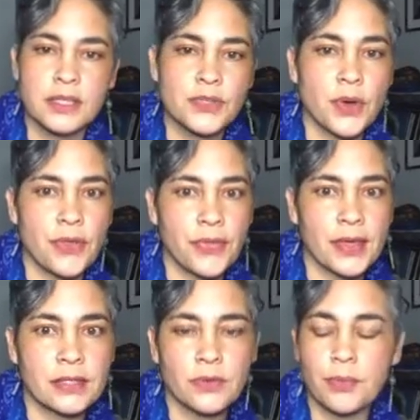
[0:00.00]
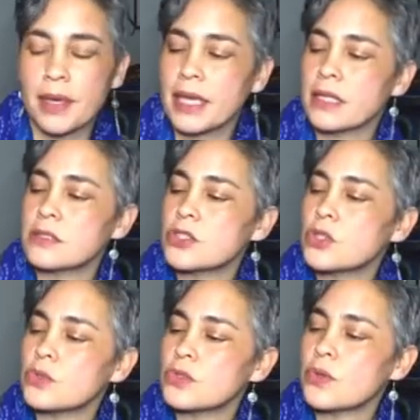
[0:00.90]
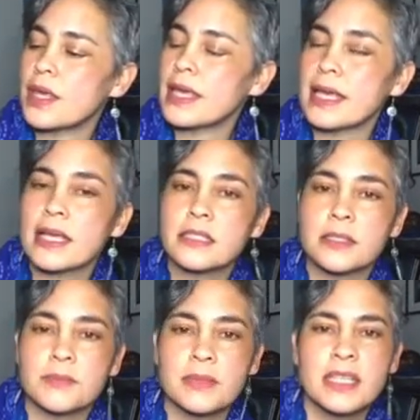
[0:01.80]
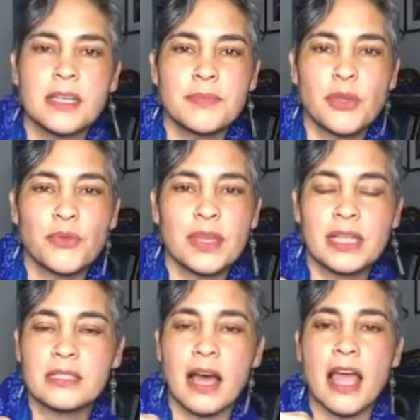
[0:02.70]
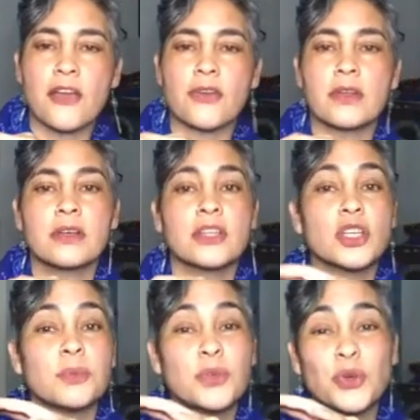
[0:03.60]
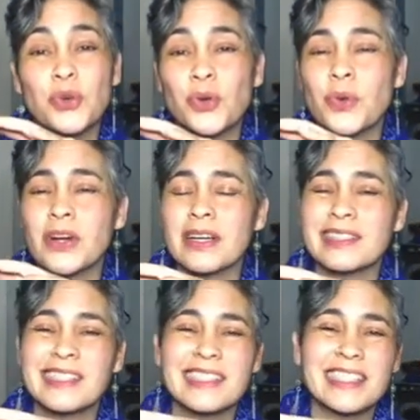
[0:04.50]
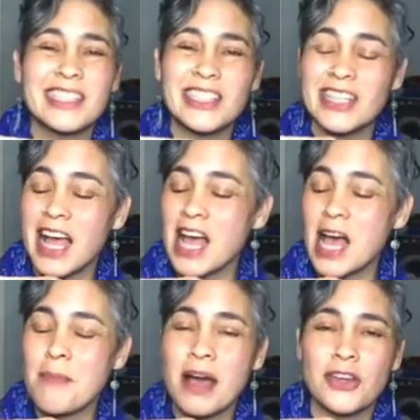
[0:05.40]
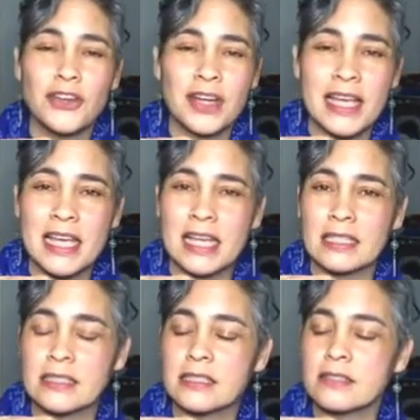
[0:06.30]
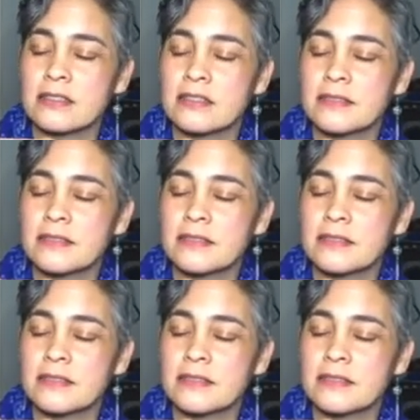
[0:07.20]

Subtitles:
I do other things with my hands too, so they get to be really tired. Computer work does a job on your hands.